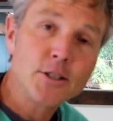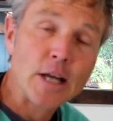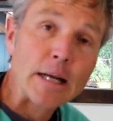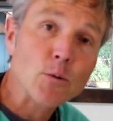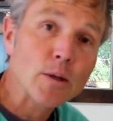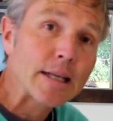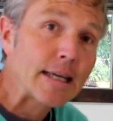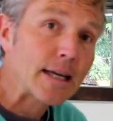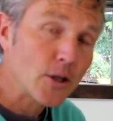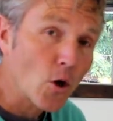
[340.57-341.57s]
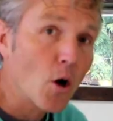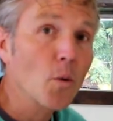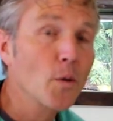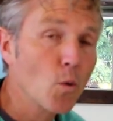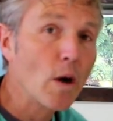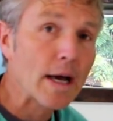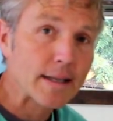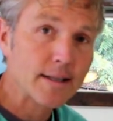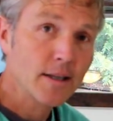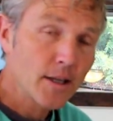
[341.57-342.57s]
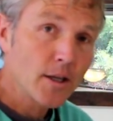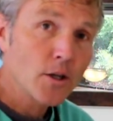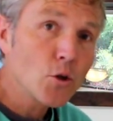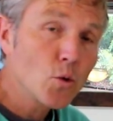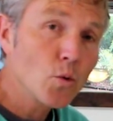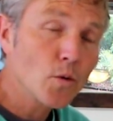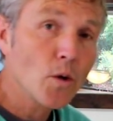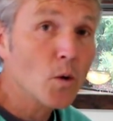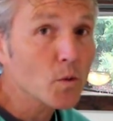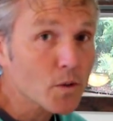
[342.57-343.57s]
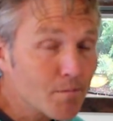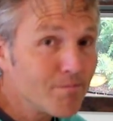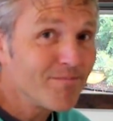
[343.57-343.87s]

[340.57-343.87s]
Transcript: Generally, a dog with a wet, cool nose,